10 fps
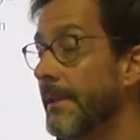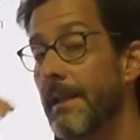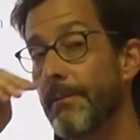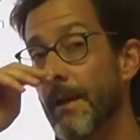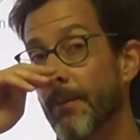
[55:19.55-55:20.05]

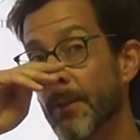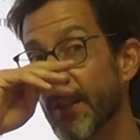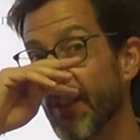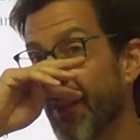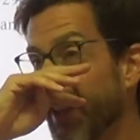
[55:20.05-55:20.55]
team members that
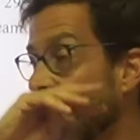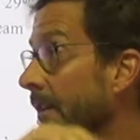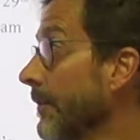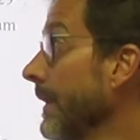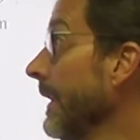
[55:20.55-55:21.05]
you think
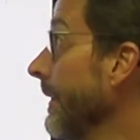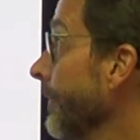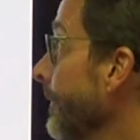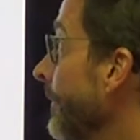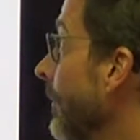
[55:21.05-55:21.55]
could be
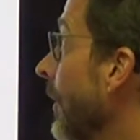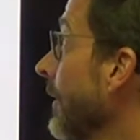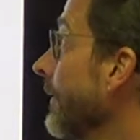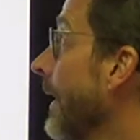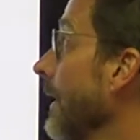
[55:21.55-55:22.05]

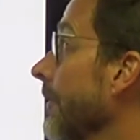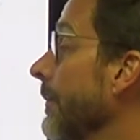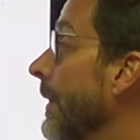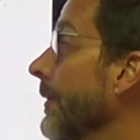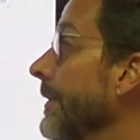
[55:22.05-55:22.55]
part of Oliver
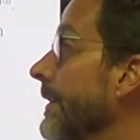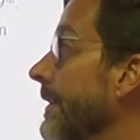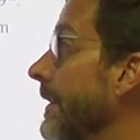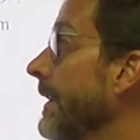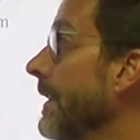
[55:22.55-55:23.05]
Post's
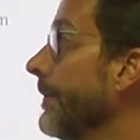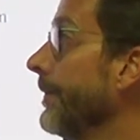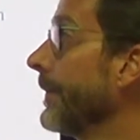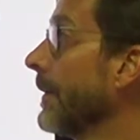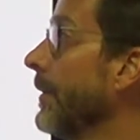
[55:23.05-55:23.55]
team.
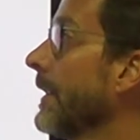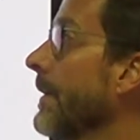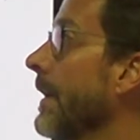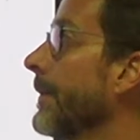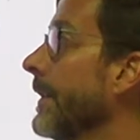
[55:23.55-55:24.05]
Put
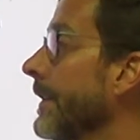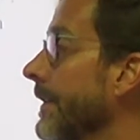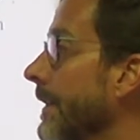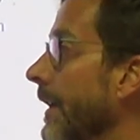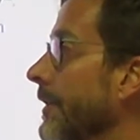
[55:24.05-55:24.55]
them up on the
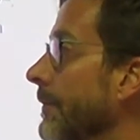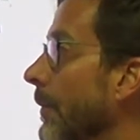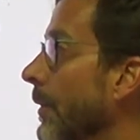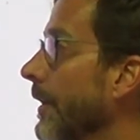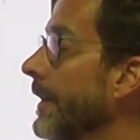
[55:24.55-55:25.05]
discussion
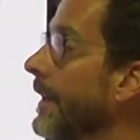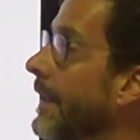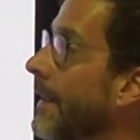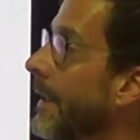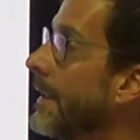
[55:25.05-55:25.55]
board.
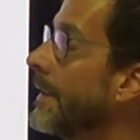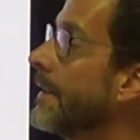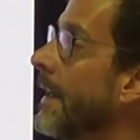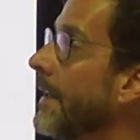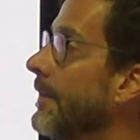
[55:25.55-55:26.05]
And then the
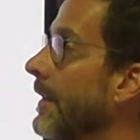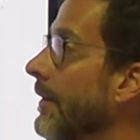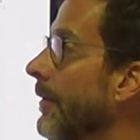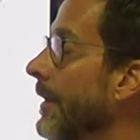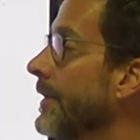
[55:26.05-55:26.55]
second
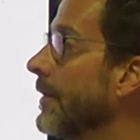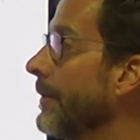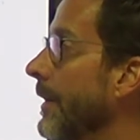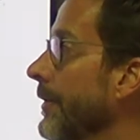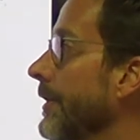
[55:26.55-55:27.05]
original
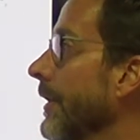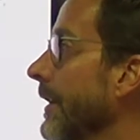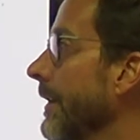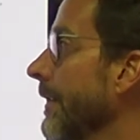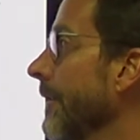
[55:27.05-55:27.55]
post you're
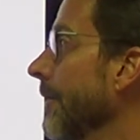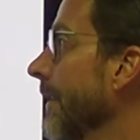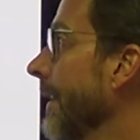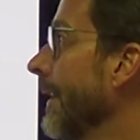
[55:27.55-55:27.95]
going to do